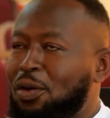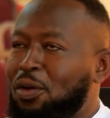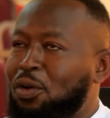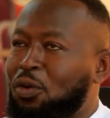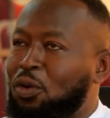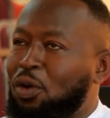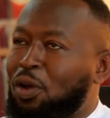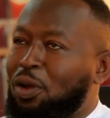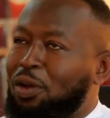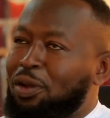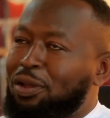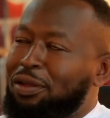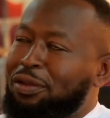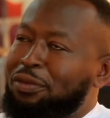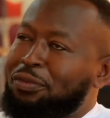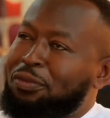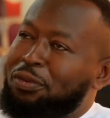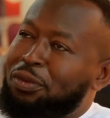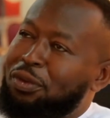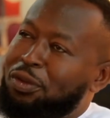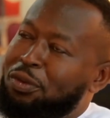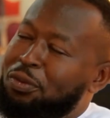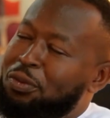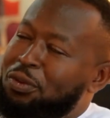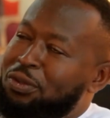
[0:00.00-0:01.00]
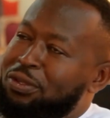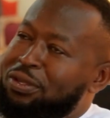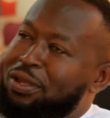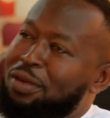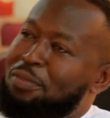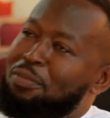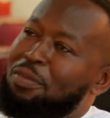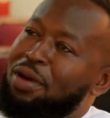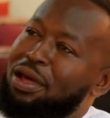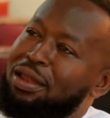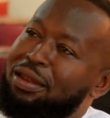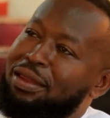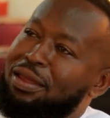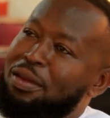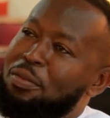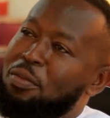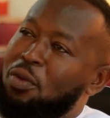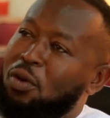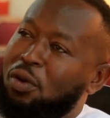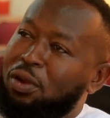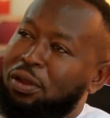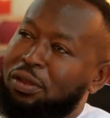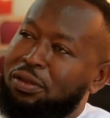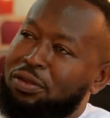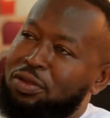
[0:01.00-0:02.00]
Well, if you say Monday
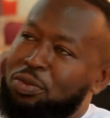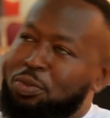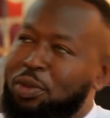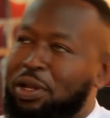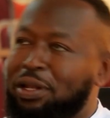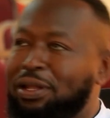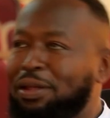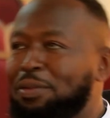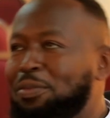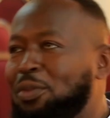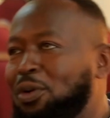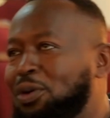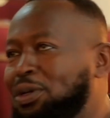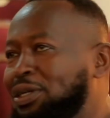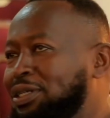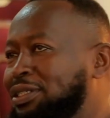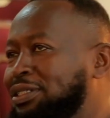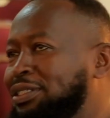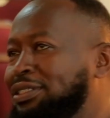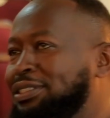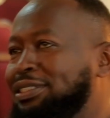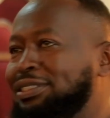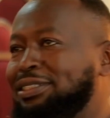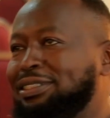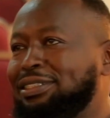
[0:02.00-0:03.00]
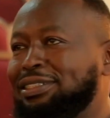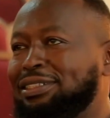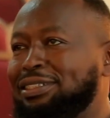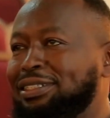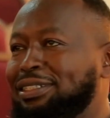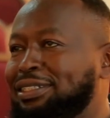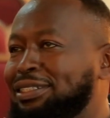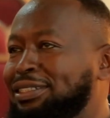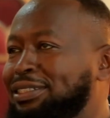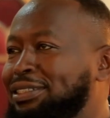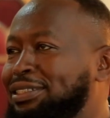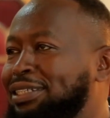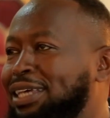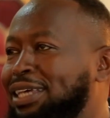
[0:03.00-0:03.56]
mornings is